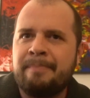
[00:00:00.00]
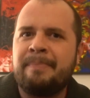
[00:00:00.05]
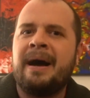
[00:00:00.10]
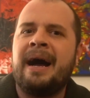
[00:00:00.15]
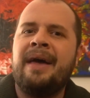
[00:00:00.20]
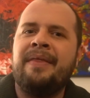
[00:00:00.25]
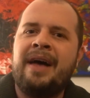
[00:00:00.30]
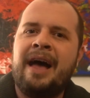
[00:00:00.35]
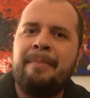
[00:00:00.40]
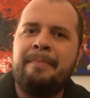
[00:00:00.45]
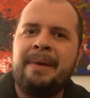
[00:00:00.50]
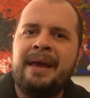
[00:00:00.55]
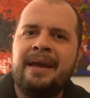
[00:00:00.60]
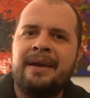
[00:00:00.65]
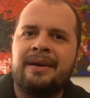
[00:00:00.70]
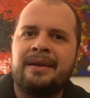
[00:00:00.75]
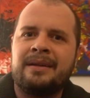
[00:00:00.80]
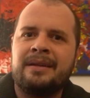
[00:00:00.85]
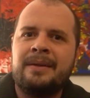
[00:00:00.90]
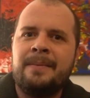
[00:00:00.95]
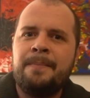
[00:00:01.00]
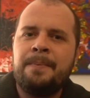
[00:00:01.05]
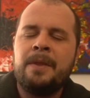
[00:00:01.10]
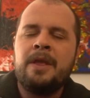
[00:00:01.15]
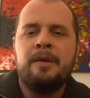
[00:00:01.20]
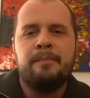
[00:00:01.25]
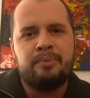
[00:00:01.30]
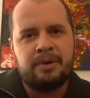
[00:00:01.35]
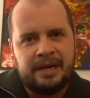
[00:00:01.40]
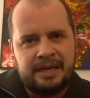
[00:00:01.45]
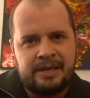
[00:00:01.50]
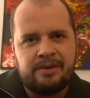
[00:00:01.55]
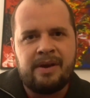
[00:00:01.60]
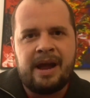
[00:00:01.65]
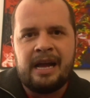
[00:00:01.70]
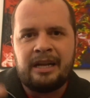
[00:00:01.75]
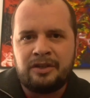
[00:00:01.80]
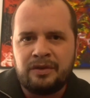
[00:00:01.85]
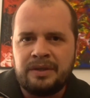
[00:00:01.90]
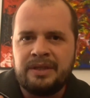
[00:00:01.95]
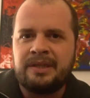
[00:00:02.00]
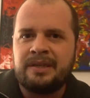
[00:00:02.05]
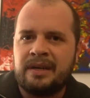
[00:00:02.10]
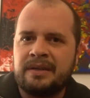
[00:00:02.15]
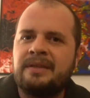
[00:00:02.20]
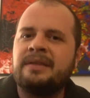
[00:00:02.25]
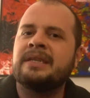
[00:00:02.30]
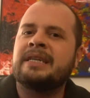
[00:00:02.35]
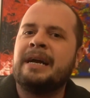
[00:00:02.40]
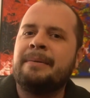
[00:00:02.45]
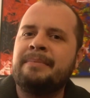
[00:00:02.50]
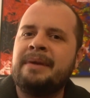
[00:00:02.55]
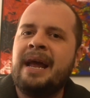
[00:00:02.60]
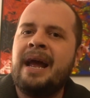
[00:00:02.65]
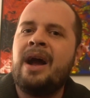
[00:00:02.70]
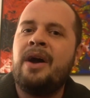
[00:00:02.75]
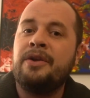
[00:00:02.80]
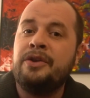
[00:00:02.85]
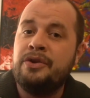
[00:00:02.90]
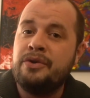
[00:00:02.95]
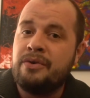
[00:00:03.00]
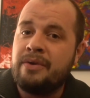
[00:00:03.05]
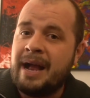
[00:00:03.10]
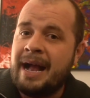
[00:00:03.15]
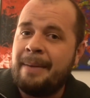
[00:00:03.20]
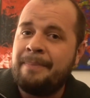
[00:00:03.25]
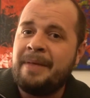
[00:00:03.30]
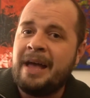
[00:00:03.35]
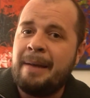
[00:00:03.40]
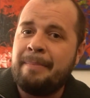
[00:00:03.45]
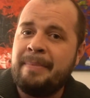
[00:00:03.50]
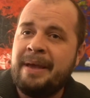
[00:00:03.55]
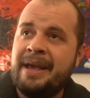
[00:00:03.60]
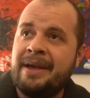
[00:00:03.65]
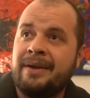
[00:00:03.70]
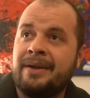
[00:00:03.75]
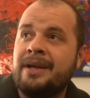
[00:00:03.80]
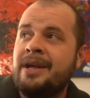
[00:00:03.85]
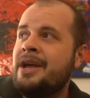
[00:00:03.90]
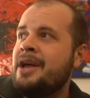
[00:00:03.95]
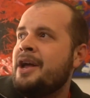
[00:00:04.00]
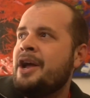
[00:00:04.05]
to buy that male. Price gradually starts to come down. You grab that male.